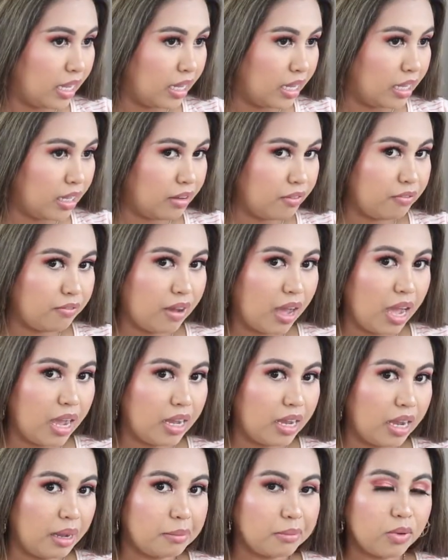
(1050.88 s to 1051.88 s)
if
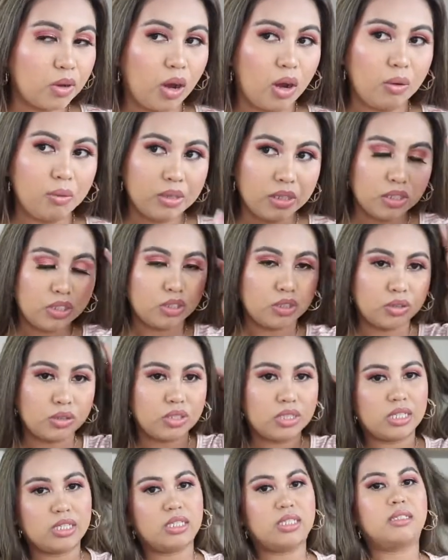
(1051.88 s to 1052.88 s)
I am going to
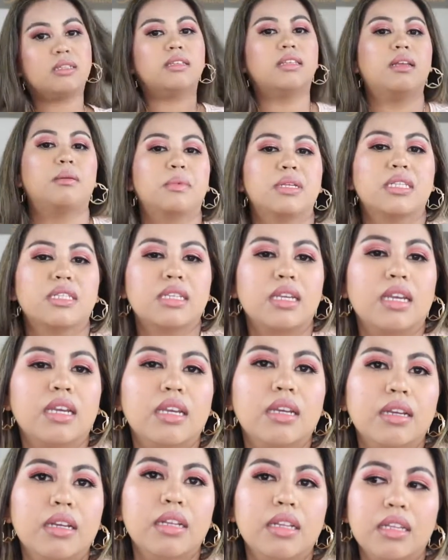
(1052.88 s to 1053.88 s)
just, let me see,
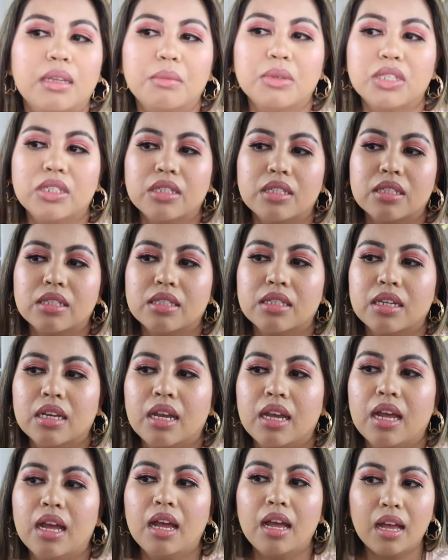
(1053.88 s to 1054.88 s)
let me just
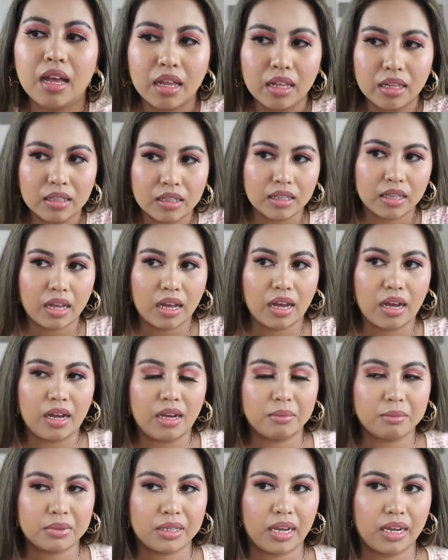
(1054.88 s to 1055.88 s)

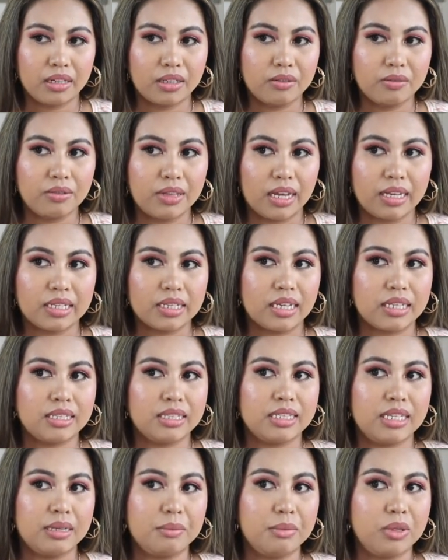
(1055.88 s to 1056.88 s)
kind of
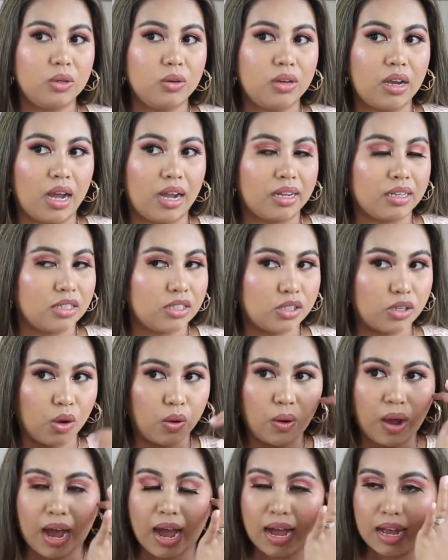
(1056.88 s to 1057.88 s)
like dim you guys,
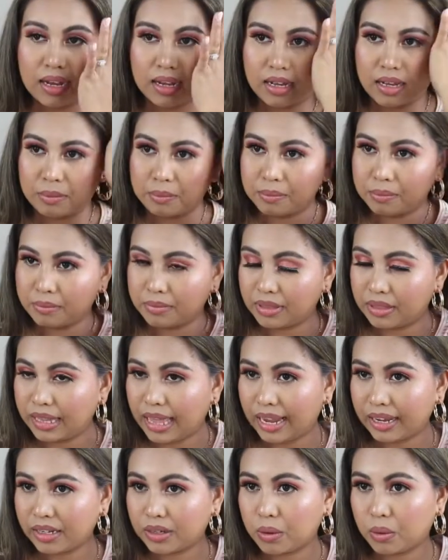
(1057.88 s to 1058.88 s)
so
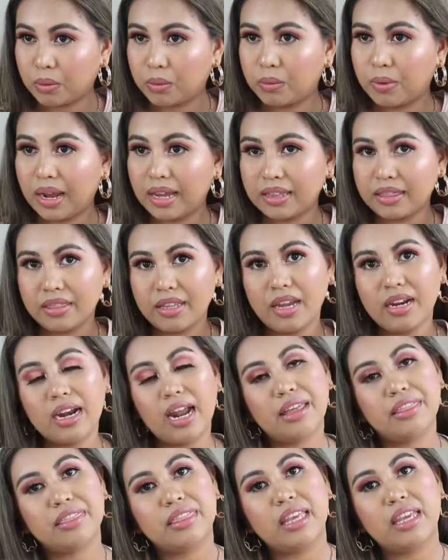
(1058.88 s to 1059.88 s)
like right there,
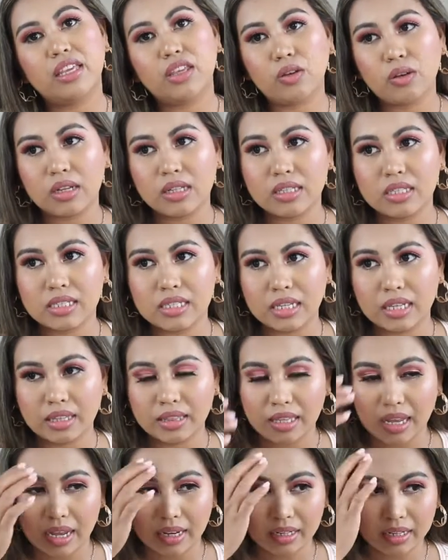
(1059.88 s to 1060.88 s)
I think you can see
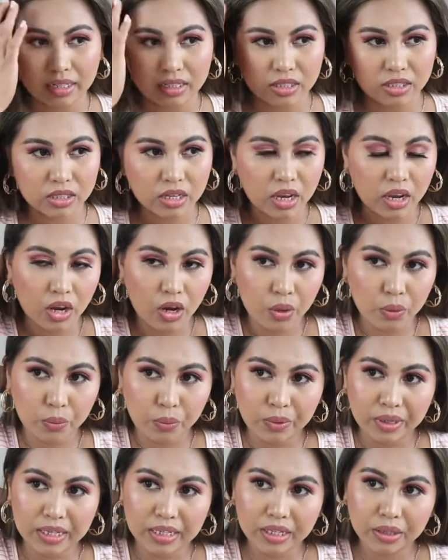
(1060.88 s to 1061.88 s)
that it's
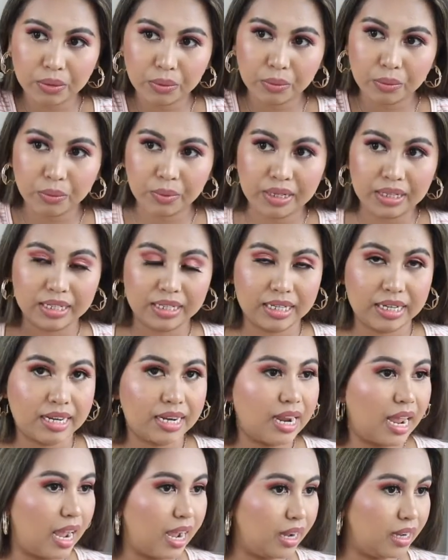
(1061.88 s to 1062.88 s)
really, really
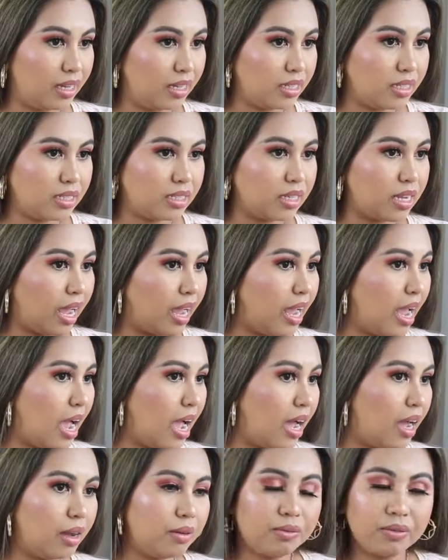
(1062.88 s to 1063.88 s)
nice. I
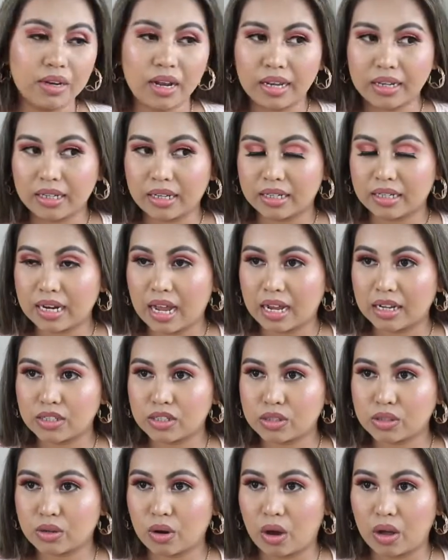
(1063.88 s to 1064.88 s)
have like a
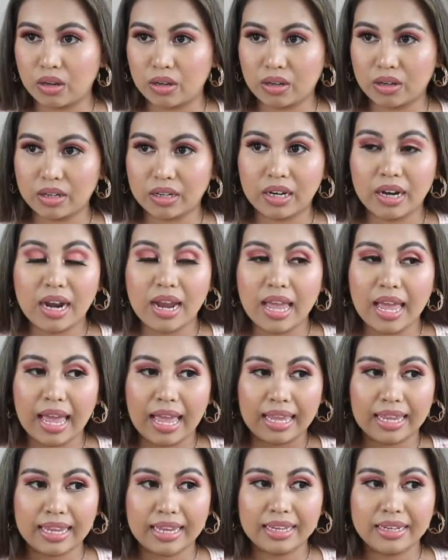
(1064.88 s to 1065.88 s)
nice color
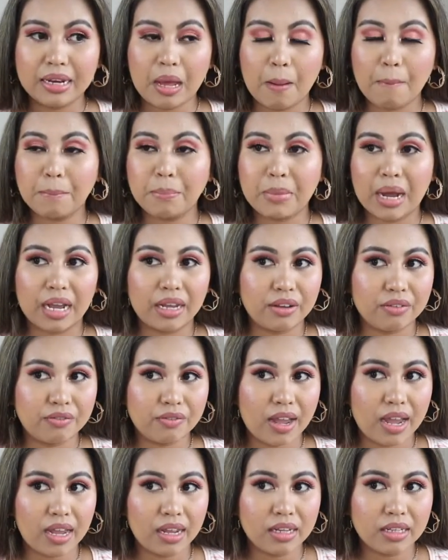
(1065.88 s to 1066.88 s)
in my
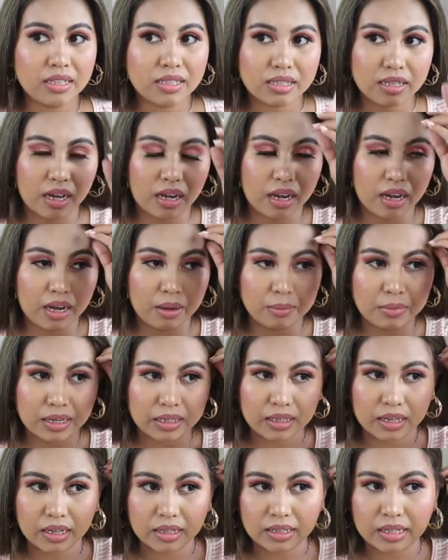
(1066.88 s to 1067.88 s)
face,
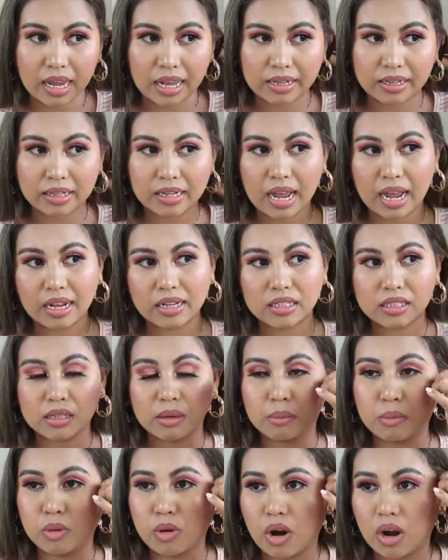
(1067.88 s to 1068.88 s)
like I got a nice
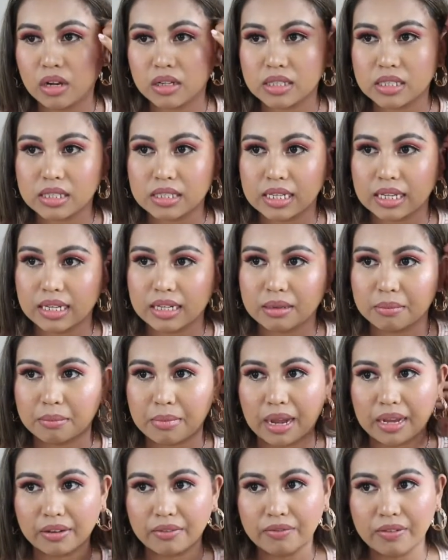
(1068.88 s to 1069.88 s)
bronze in
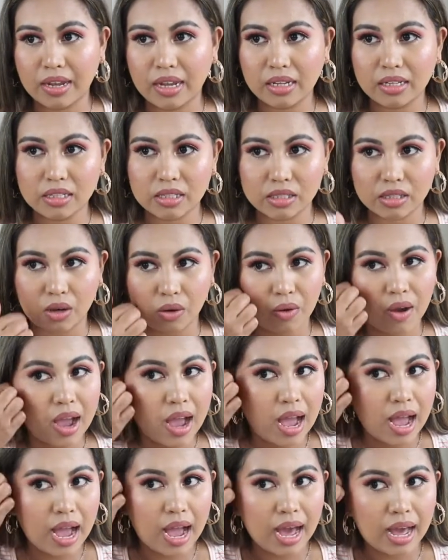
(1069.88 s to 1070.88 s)
my face, so
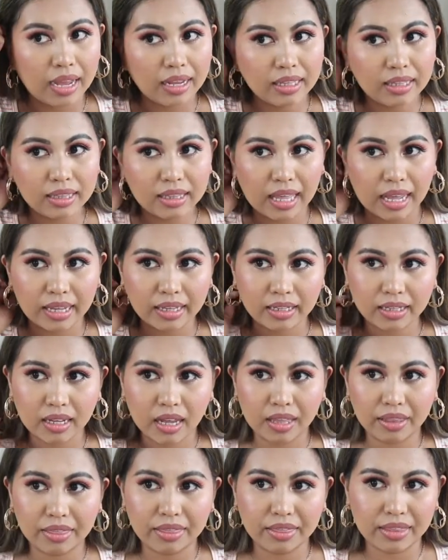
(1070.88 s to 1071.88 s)
I like
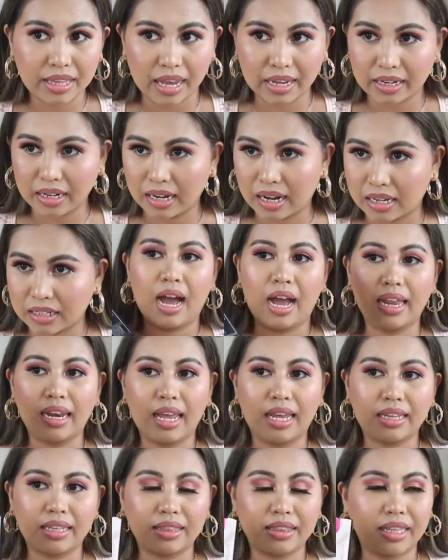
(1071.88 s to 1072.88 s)
that a lot. I
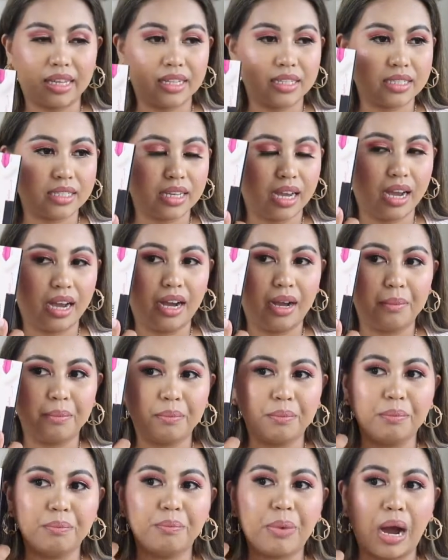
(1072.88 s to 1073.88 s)
like this
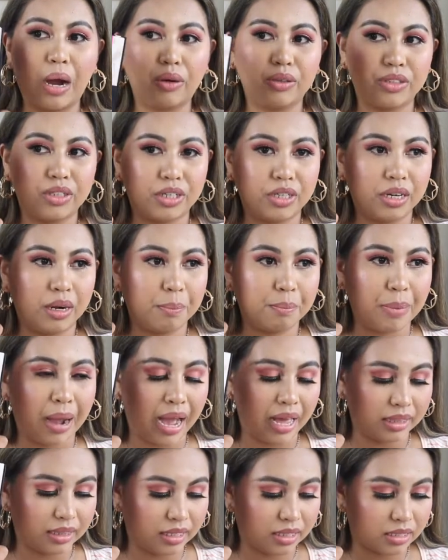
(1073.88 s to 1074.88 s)
powder
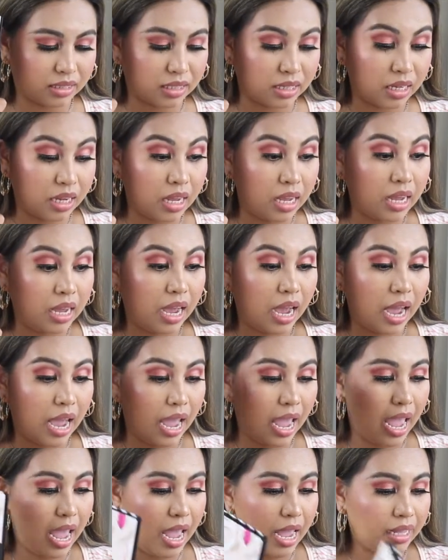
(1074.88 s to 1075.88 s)
palette.
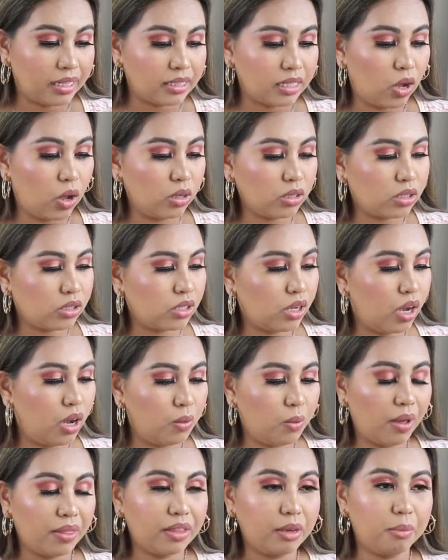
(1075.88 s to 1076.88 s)
And
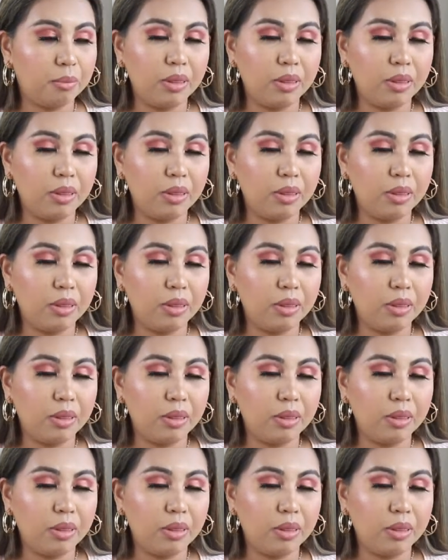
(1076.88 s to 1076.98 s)
also the